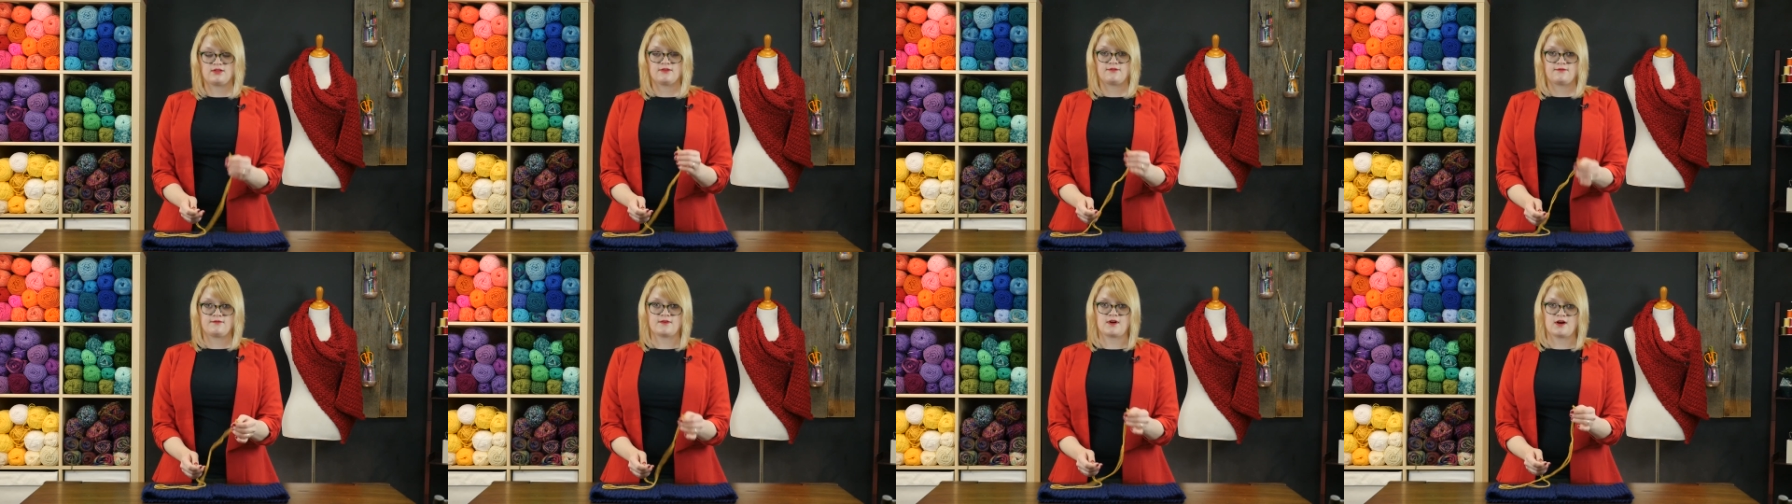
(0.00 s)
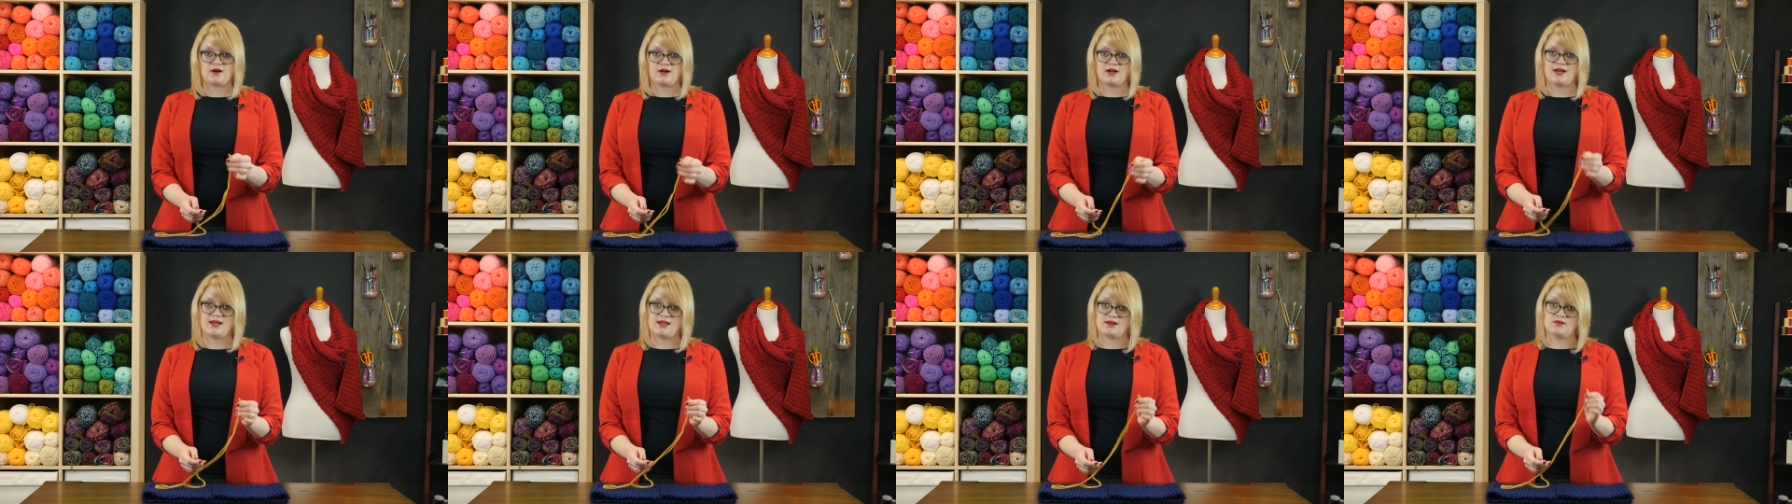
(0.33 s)
the
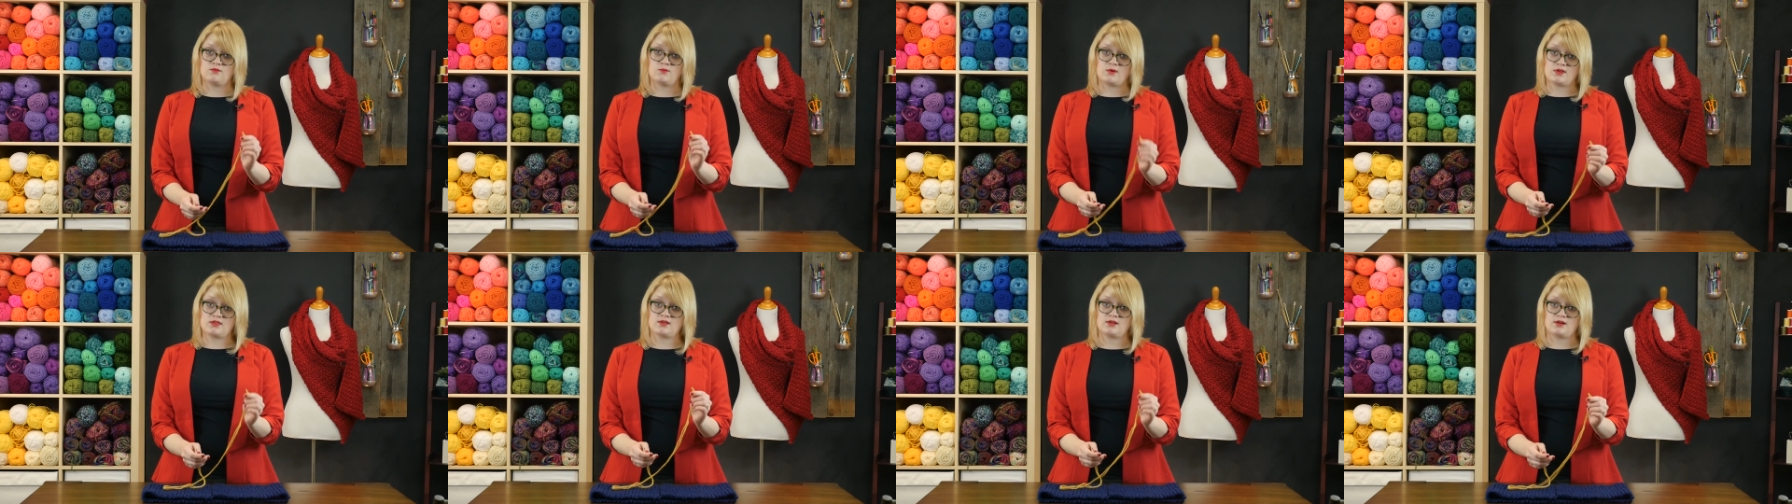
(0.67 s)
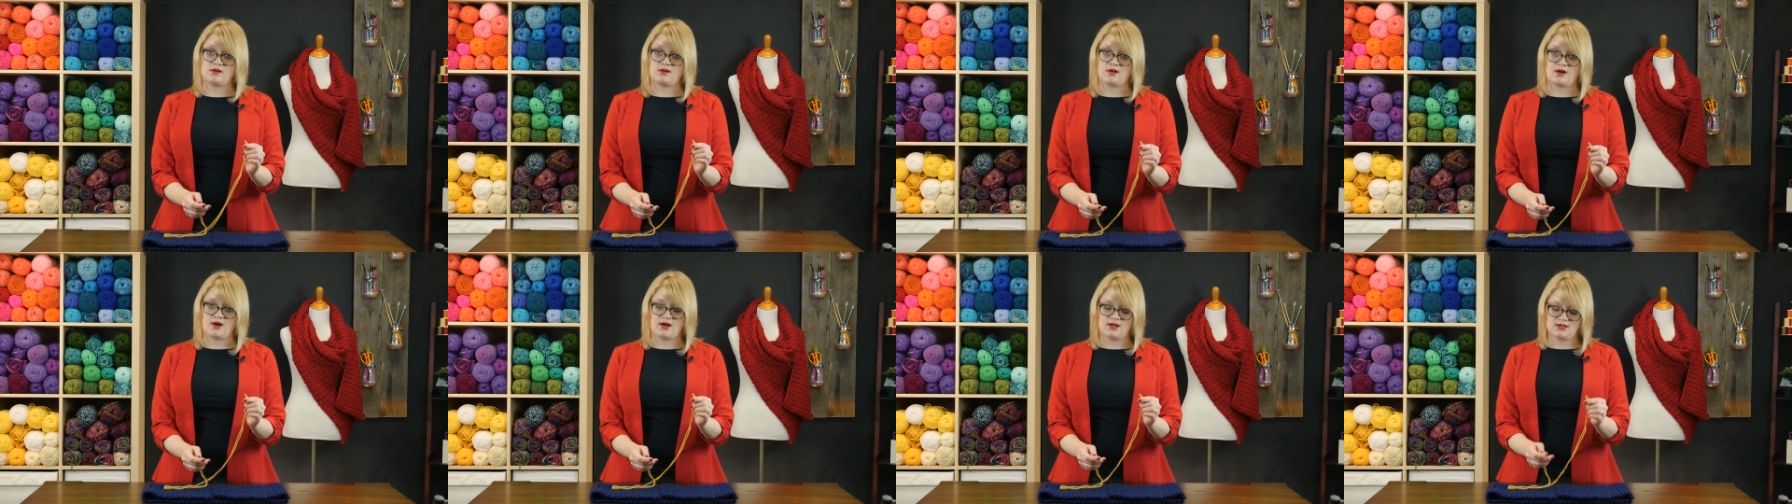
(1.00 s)
far end with a
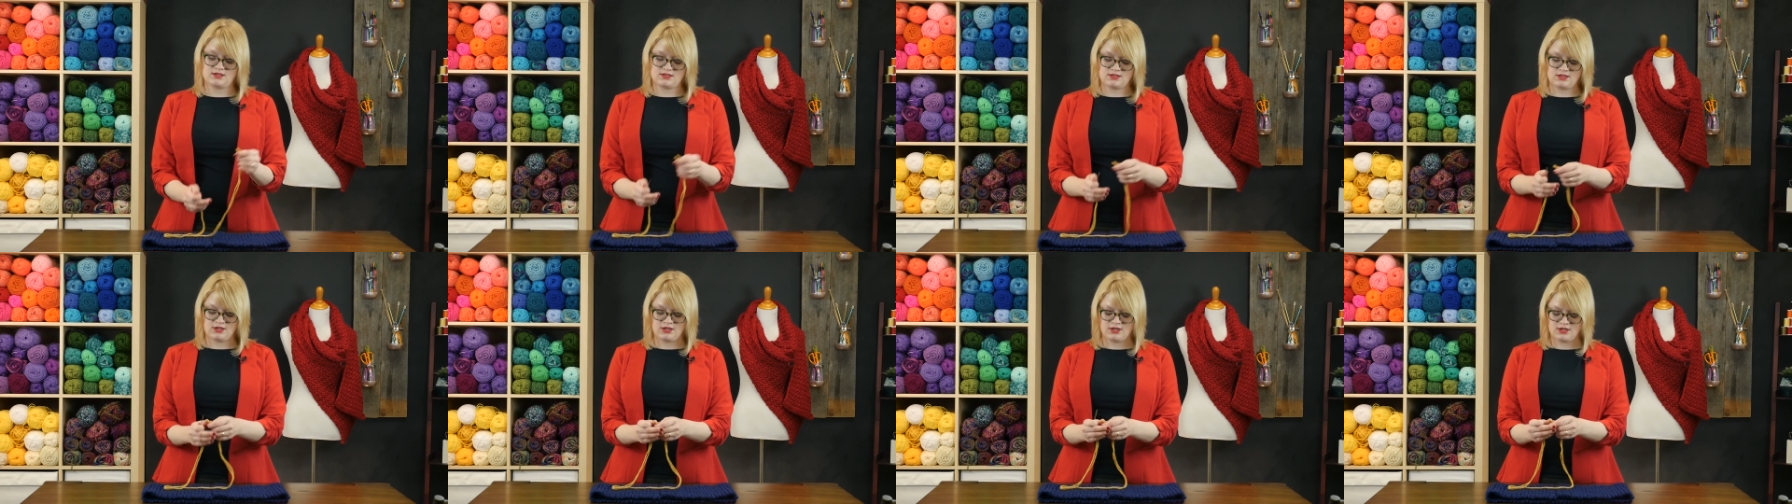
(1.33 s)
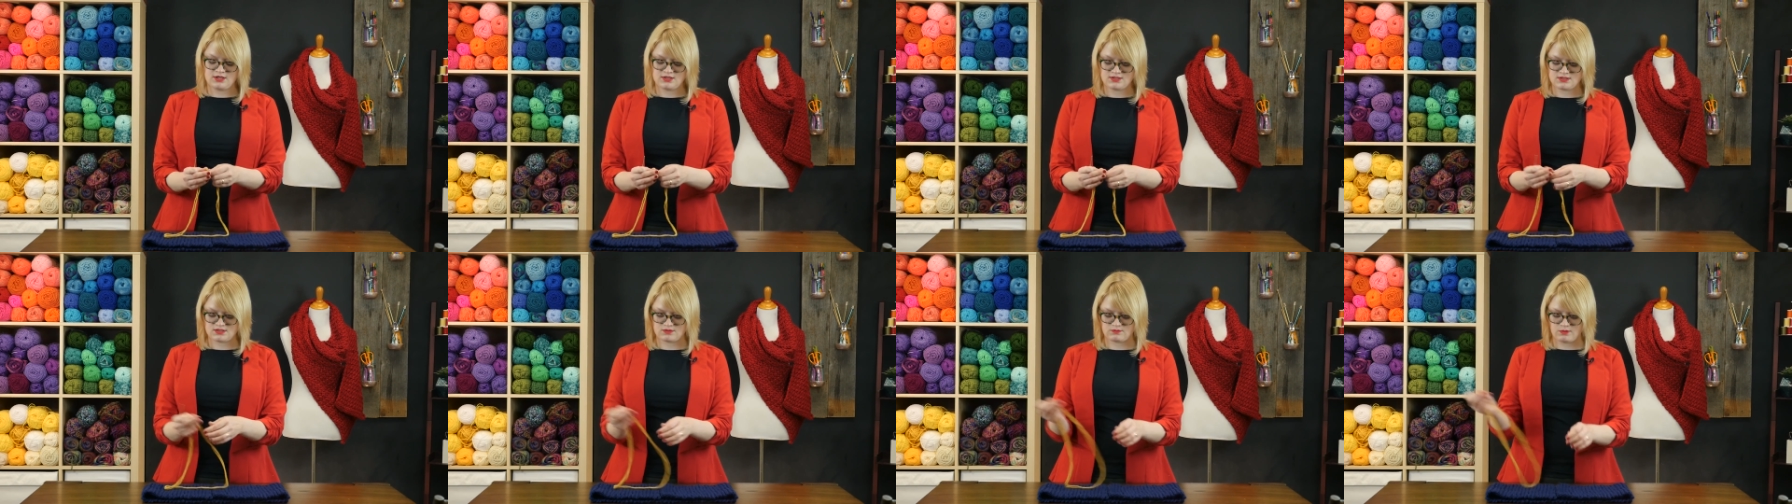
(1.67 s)
knot.
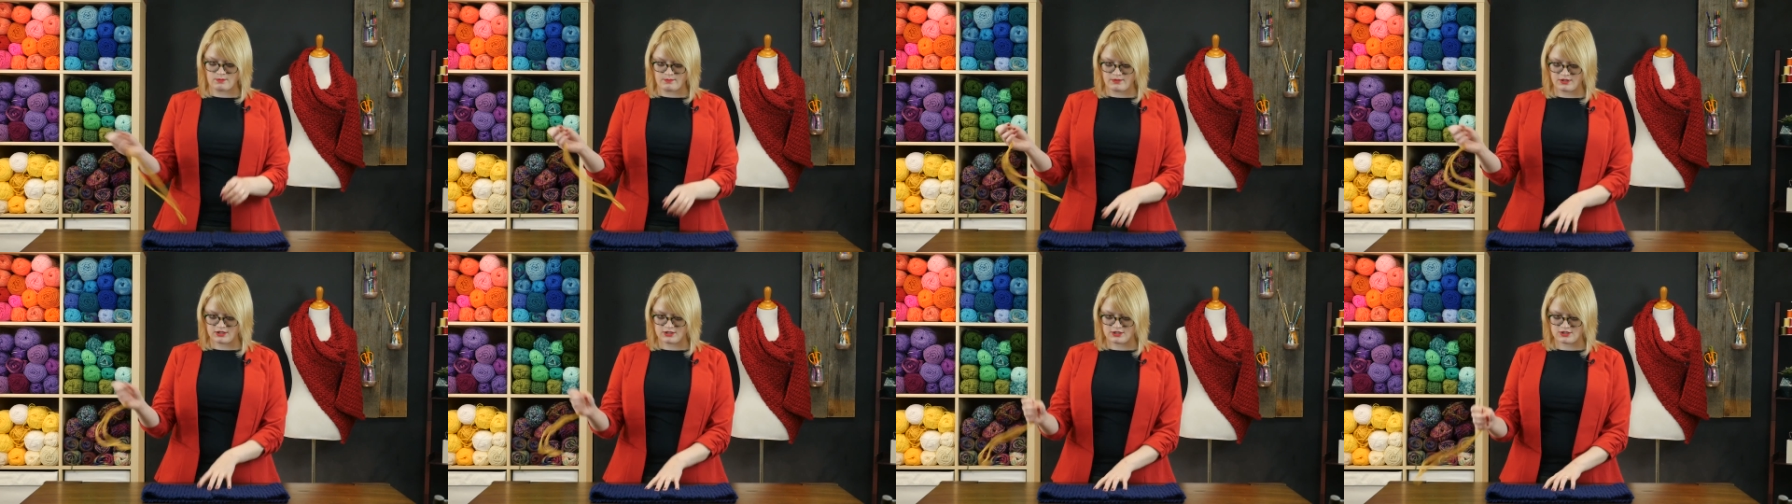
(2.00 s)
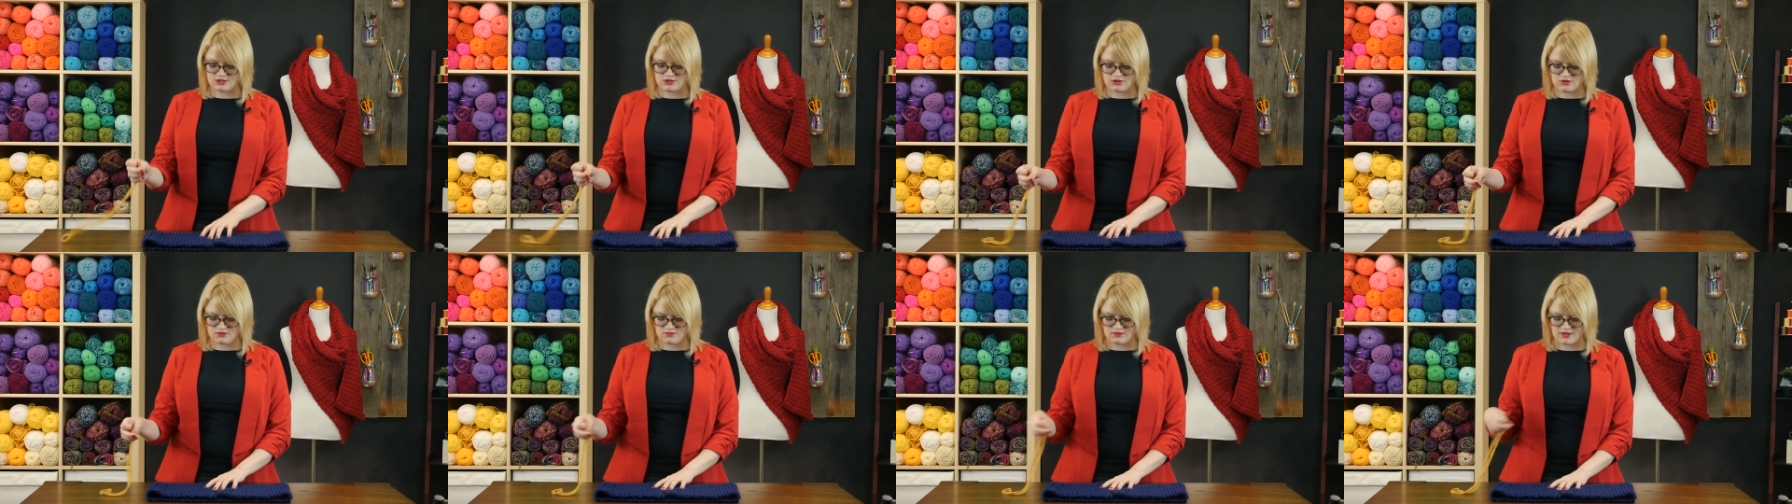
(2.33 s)
So what we're going to
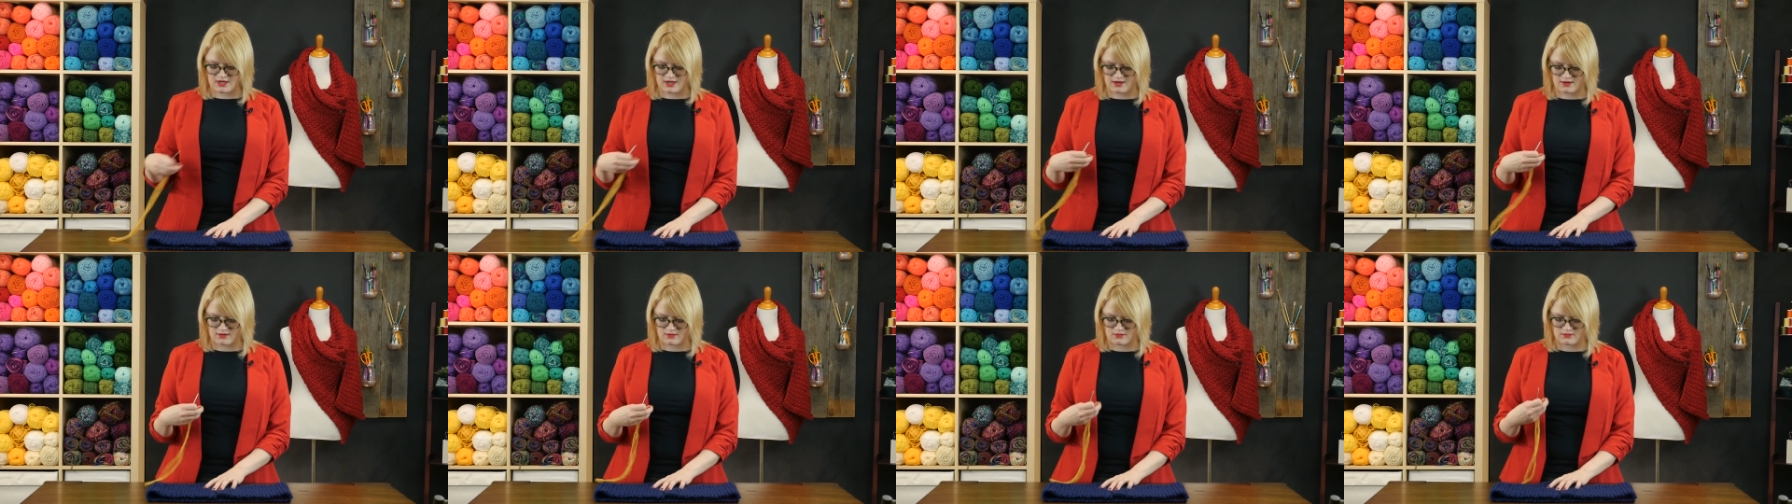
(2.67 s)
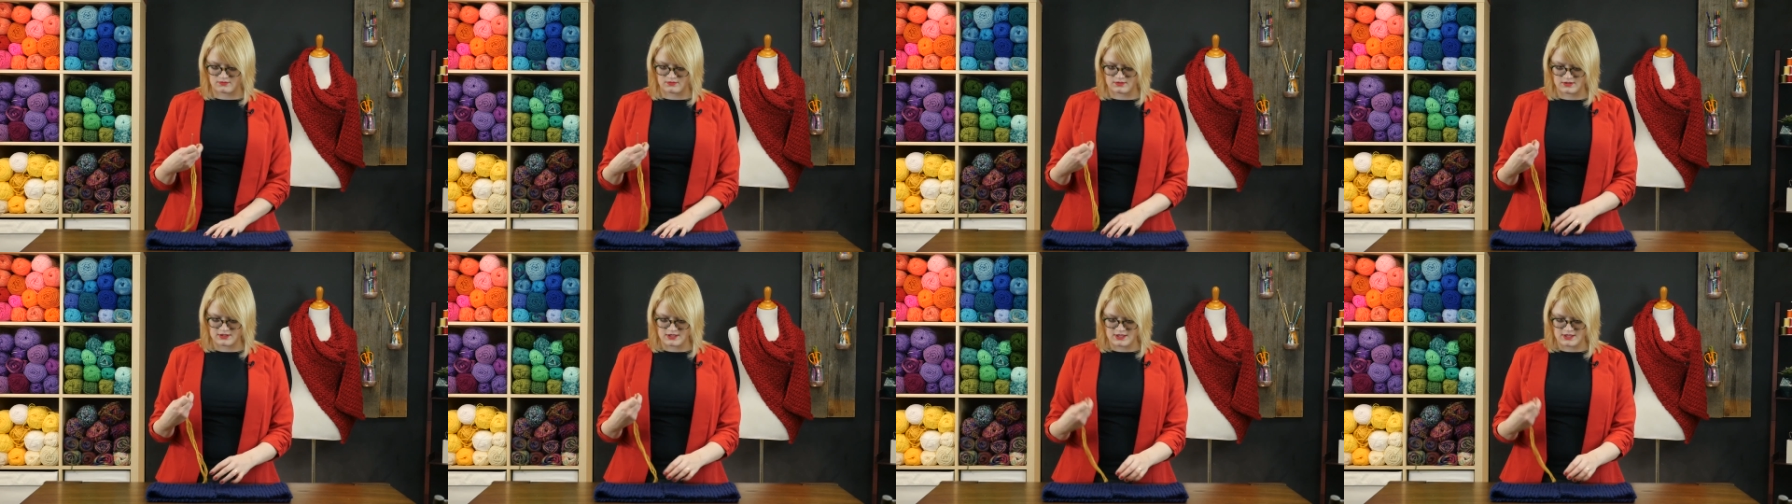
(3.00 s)
do now